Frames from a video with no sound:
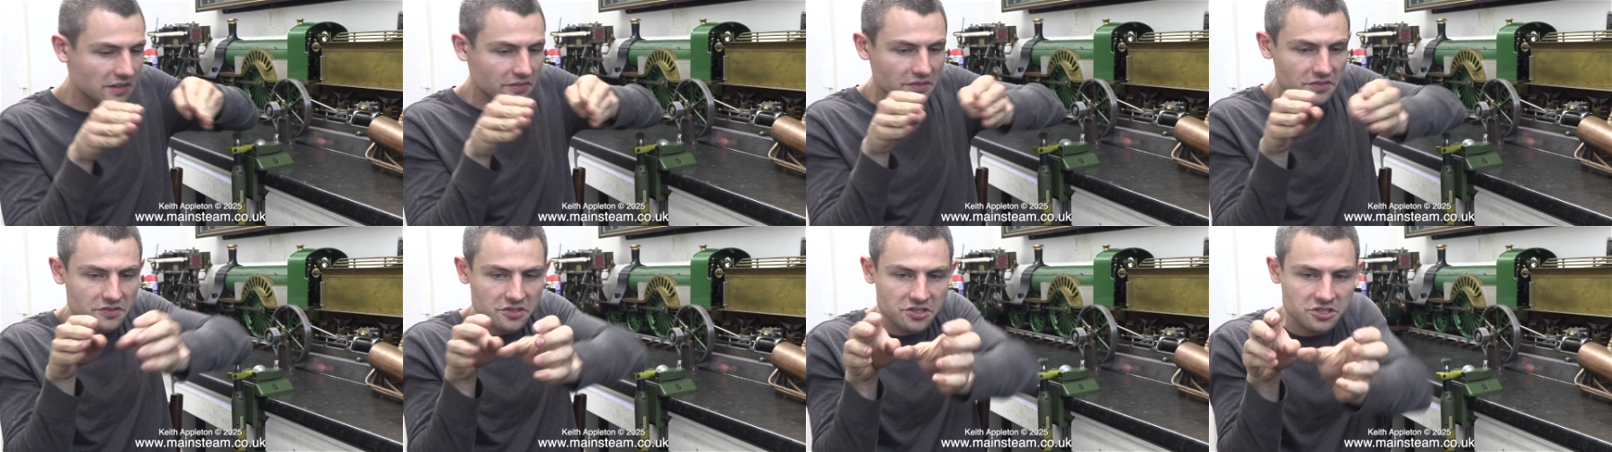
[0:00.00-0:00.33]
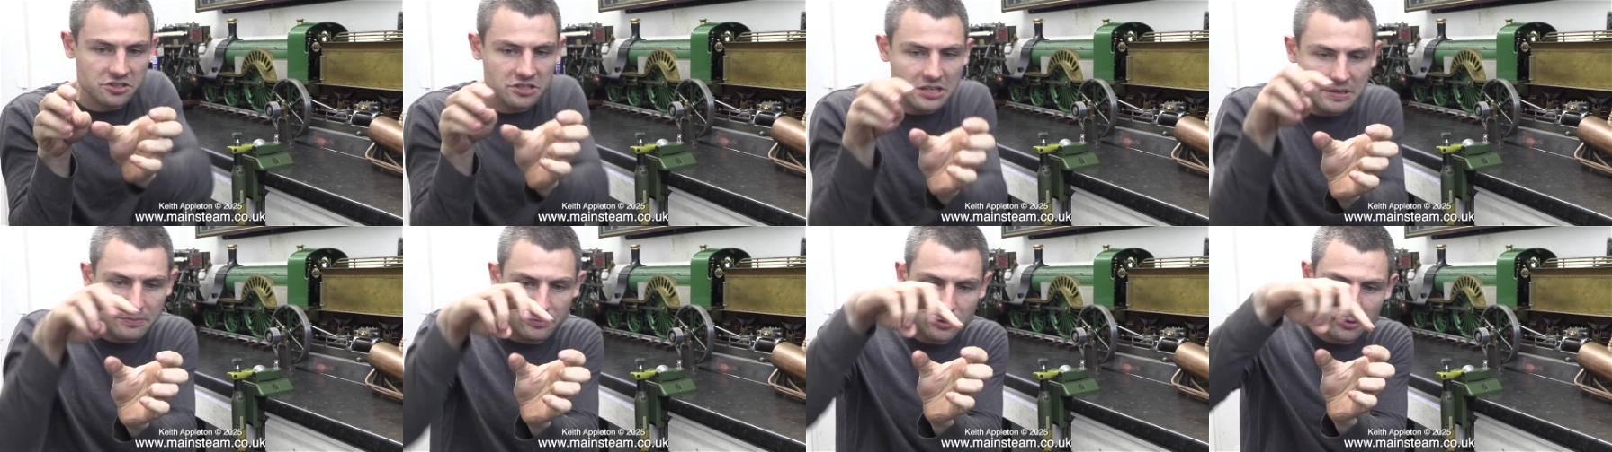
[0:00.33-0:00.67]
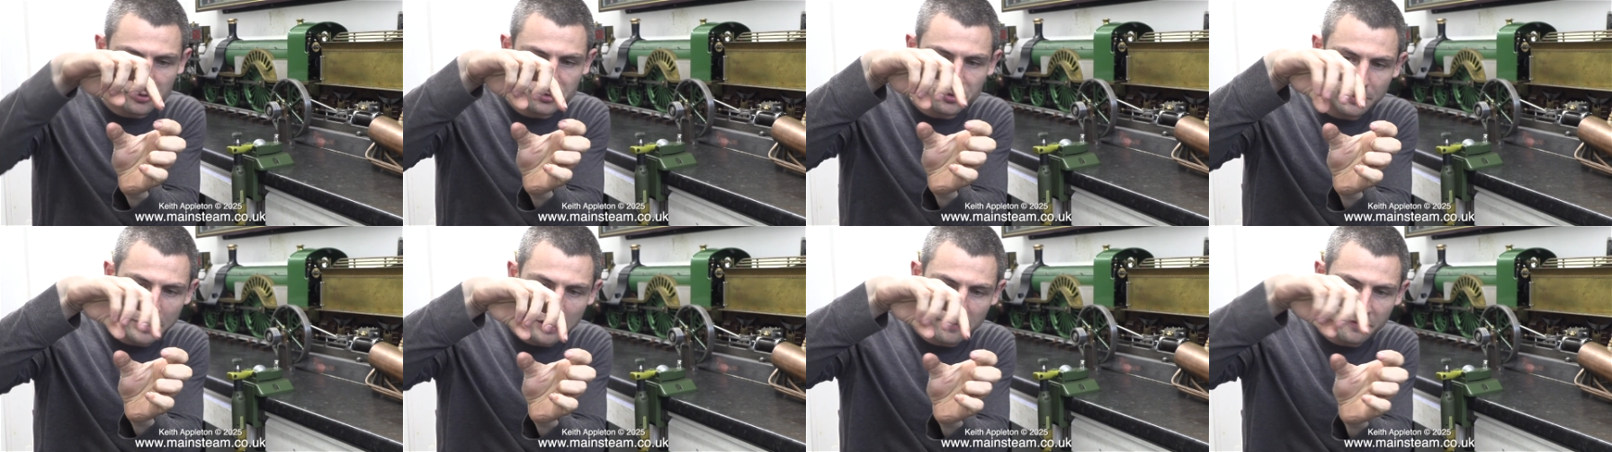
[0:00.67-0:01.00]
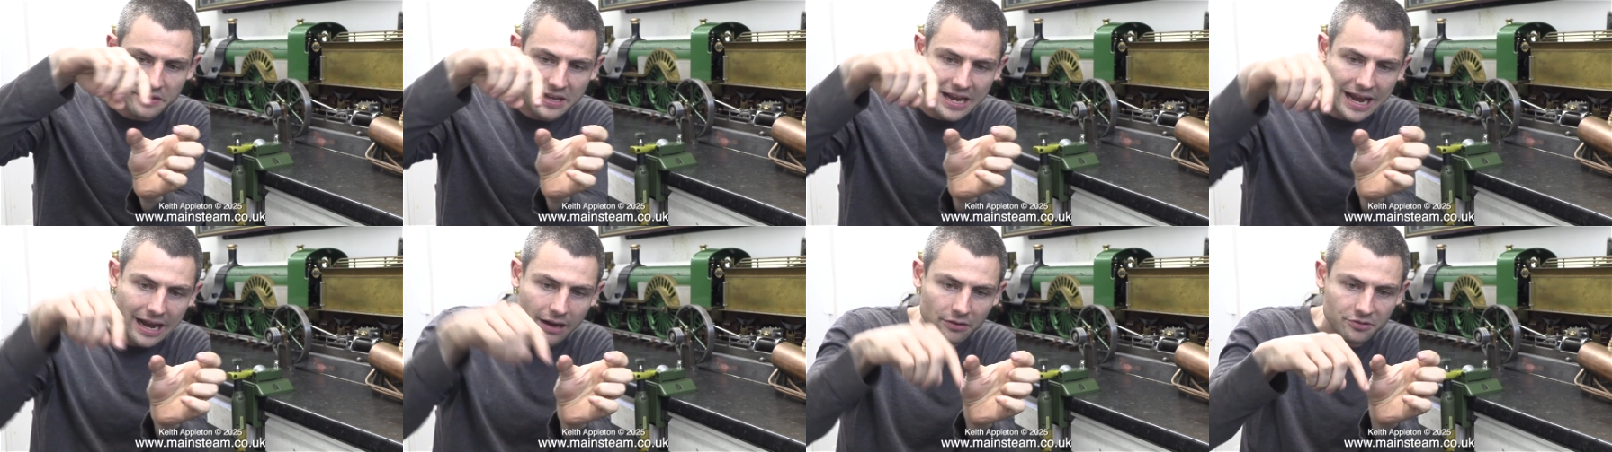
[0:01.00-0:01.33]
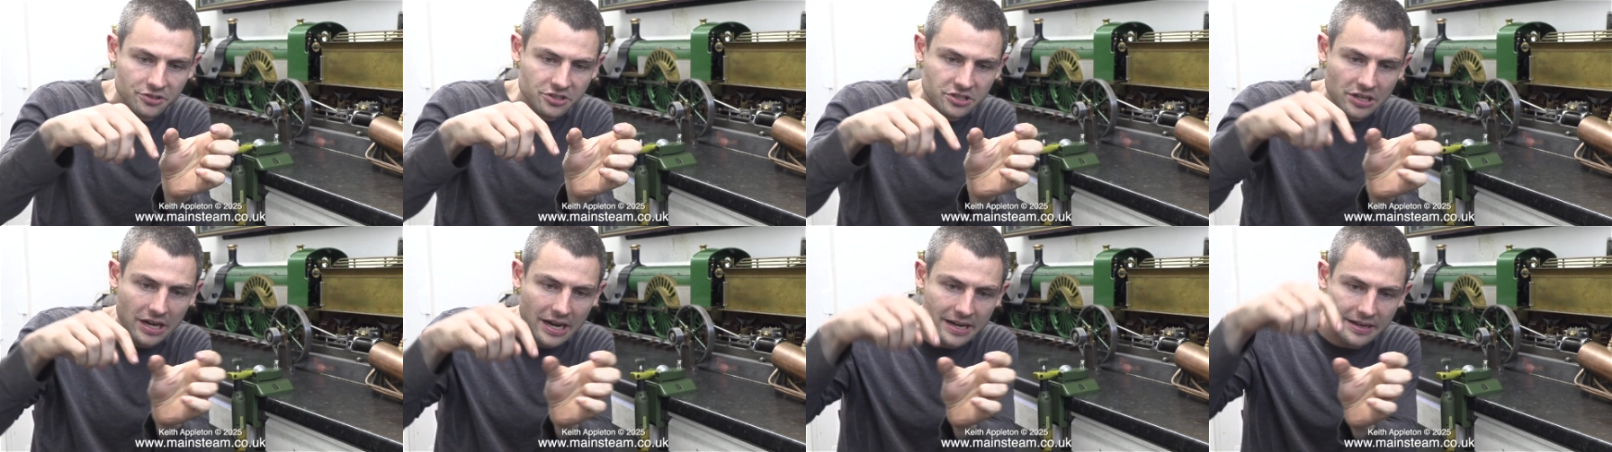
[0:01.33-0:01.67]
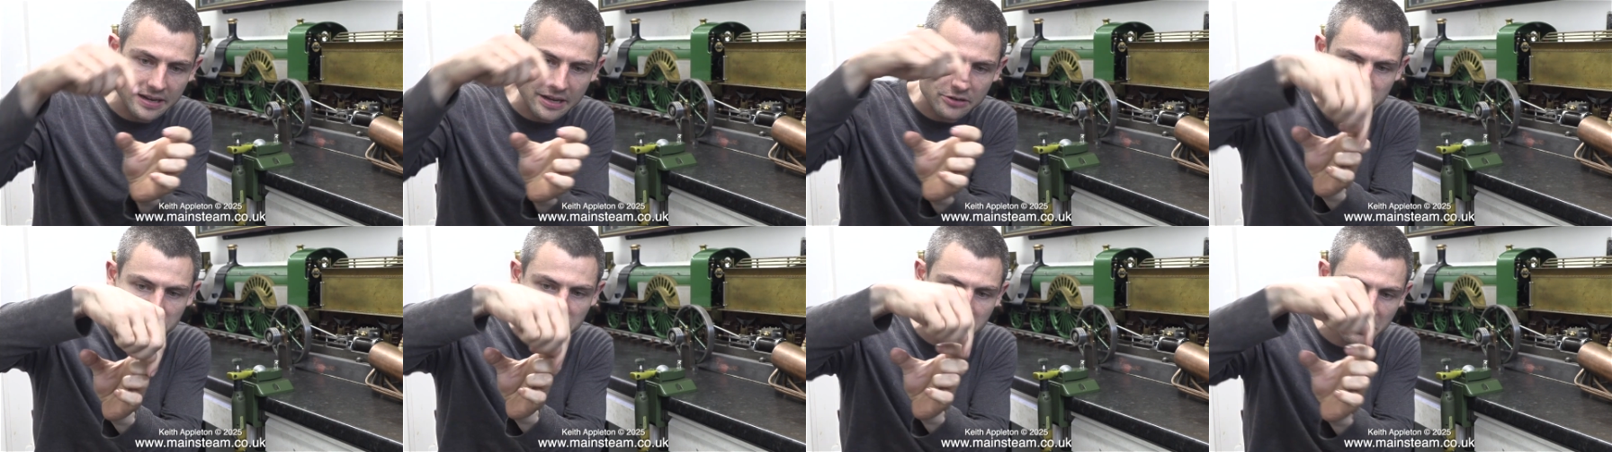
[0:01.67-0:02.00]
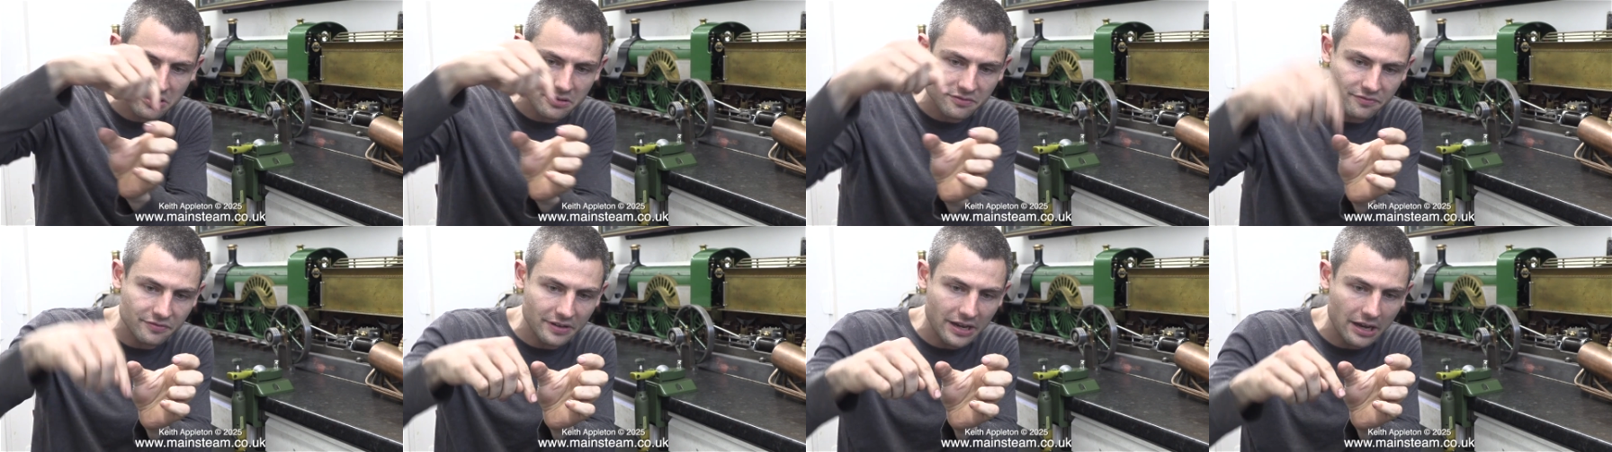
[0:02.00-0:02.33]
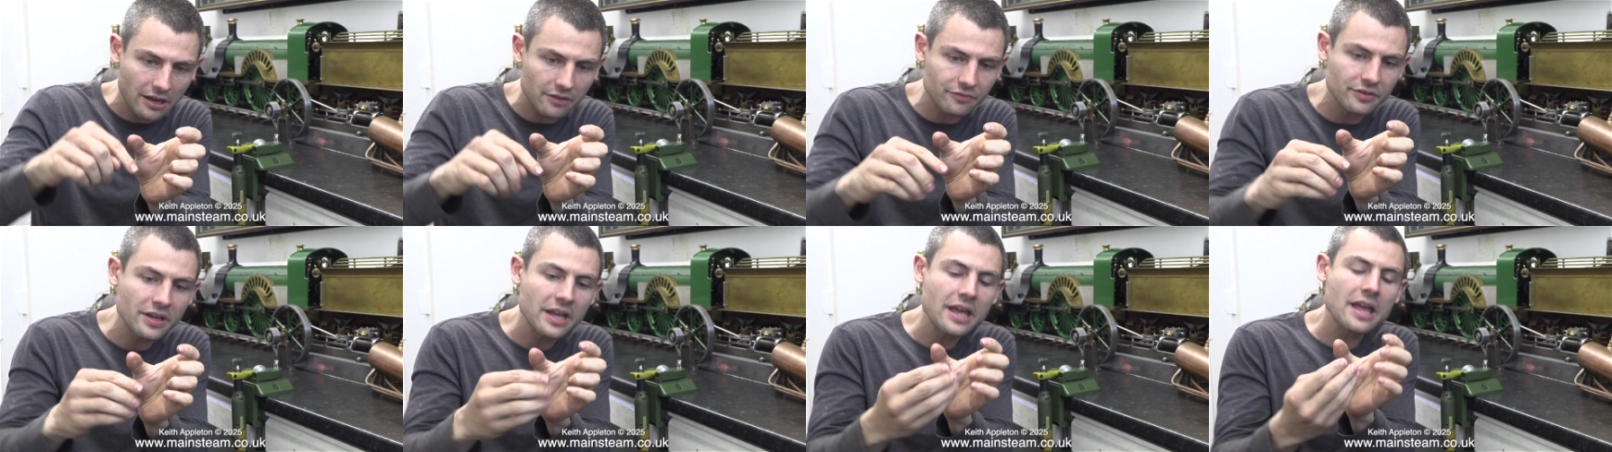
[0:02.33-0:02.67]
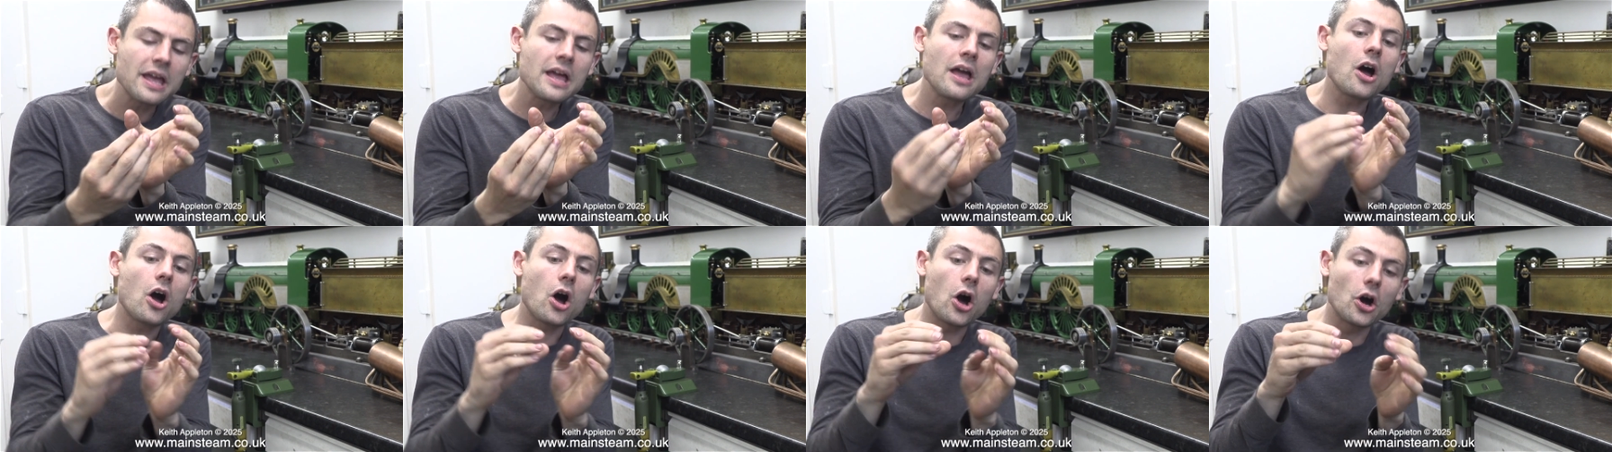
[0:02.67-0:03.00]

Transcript: meaning that the steam goes around the outside edges of the valve.